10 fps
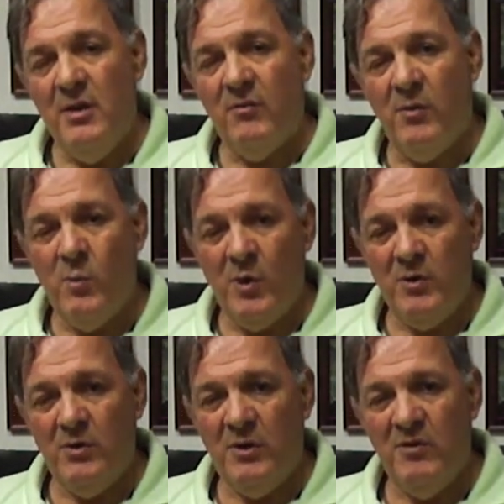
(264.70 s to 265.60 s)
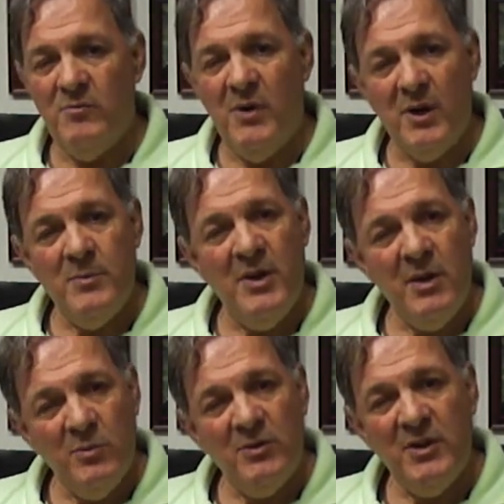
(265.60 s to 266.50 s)
from where you live. But I've been
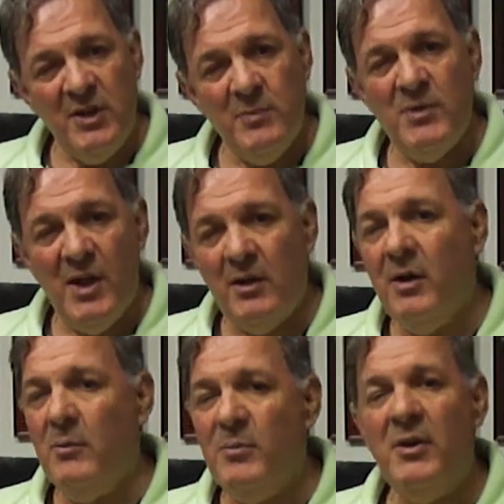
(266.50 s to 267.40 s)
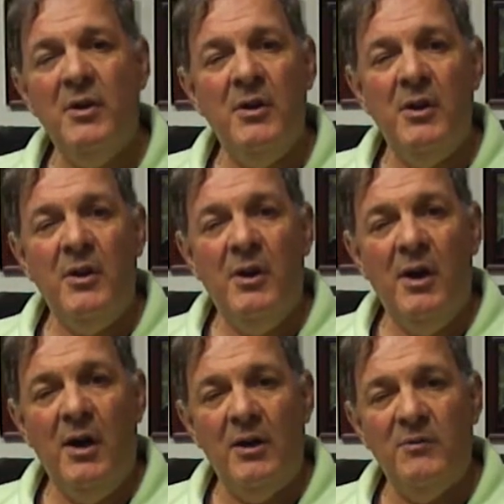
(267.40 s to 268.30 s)
able to keep that up
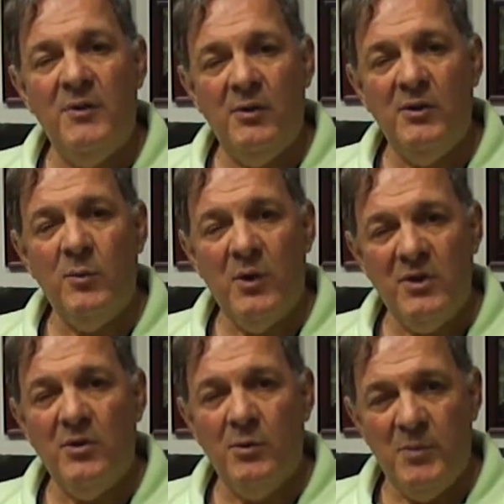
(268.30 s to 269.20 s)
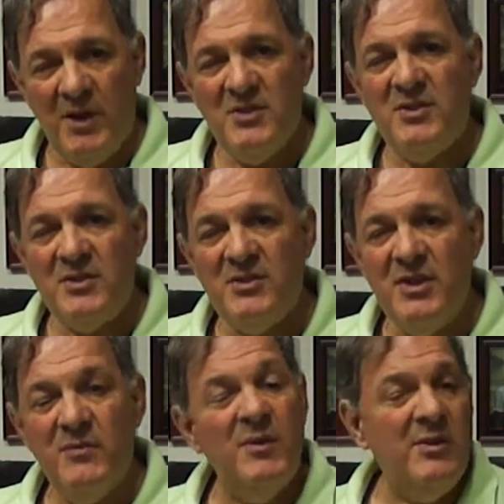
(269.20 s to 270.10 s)
on a fairly regular basis.
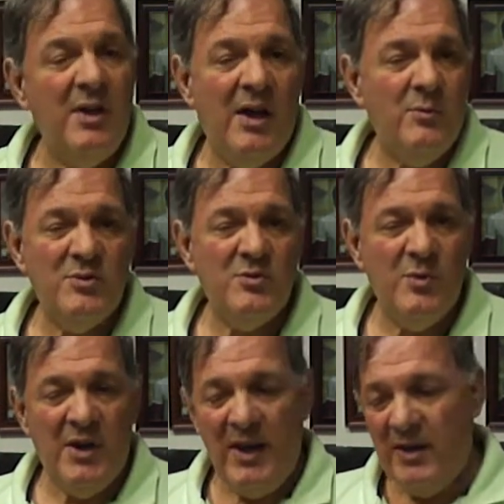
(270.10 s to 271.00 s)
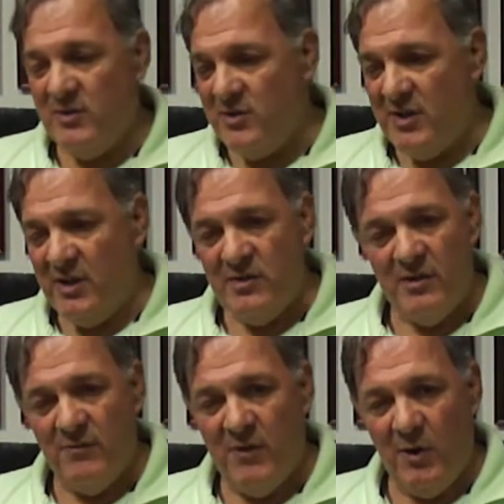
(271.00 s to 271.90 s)
Even when I had to take
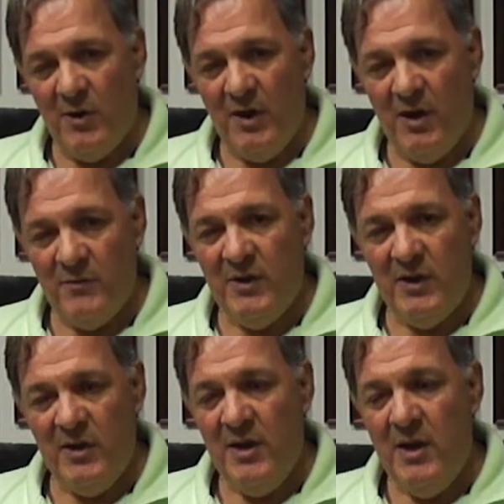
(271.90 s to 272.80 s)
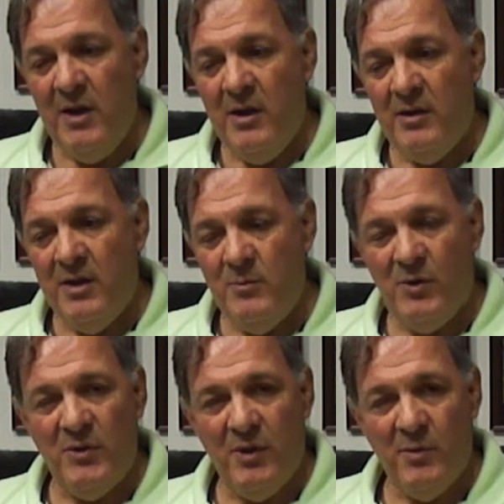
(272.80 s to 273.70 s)
the very heavy
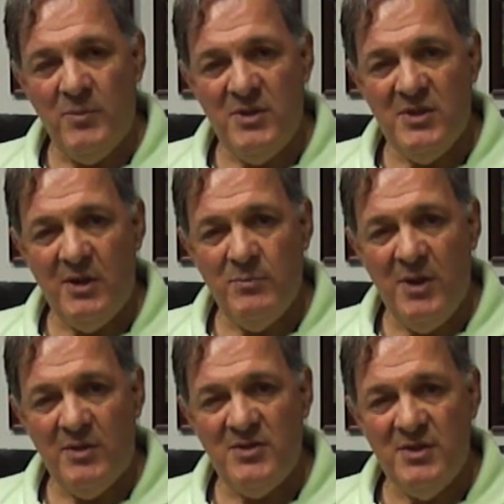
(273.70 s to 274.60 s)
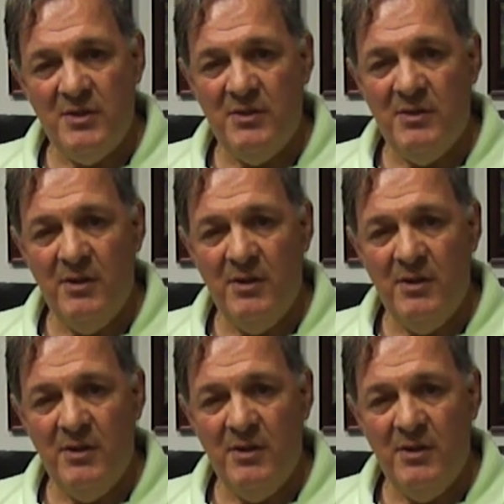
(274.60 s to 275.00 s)
chemotherapy type medicine,